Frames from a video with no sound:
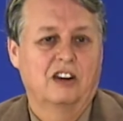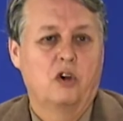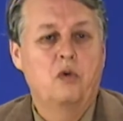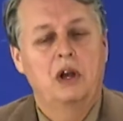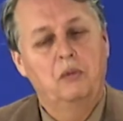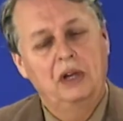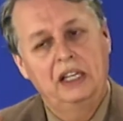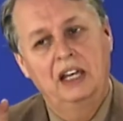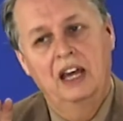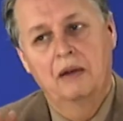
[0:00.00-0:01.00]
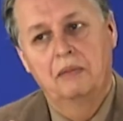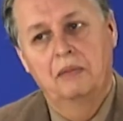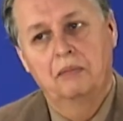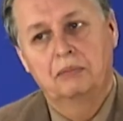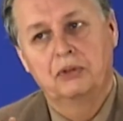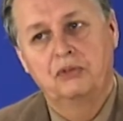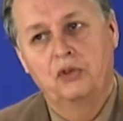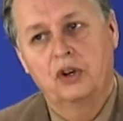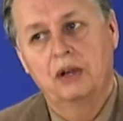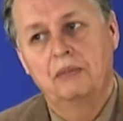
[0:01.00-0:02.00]
when we
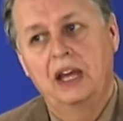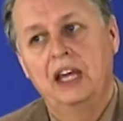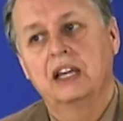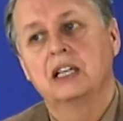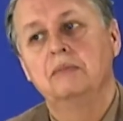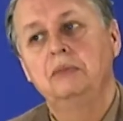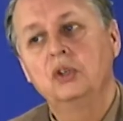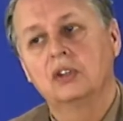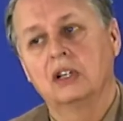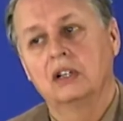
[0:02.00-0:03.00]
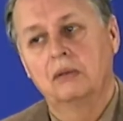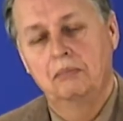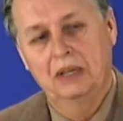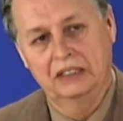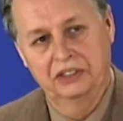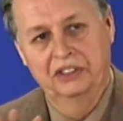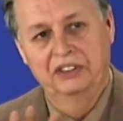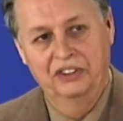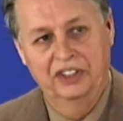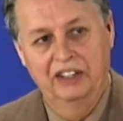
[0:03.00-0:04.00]
perform a communal
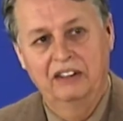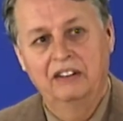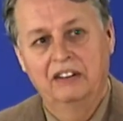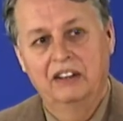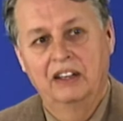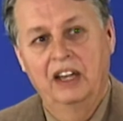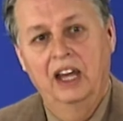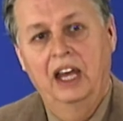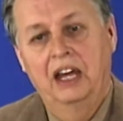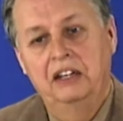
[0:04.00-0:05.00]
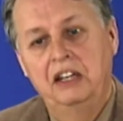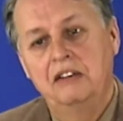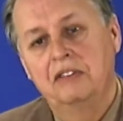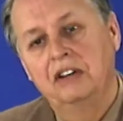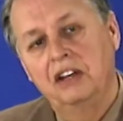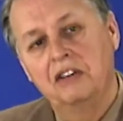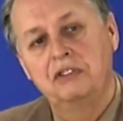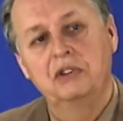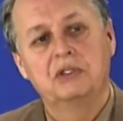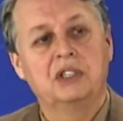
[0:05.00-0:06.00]
metanoia, and even if
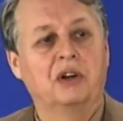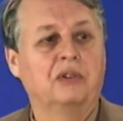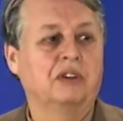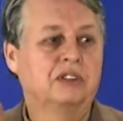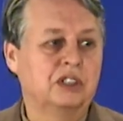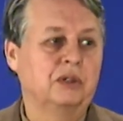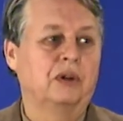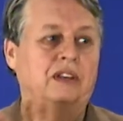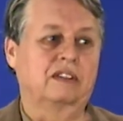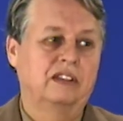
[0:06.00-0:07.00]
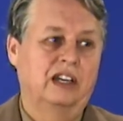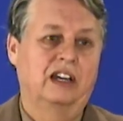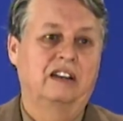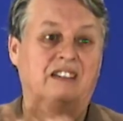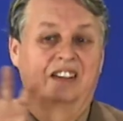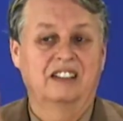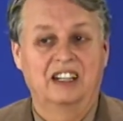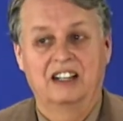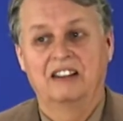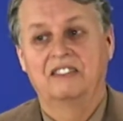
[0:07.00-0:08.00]
you don't do it then or
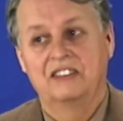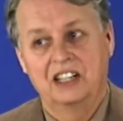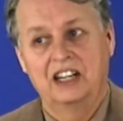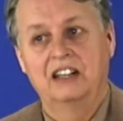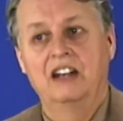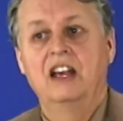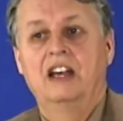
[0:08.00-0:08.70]
get it then,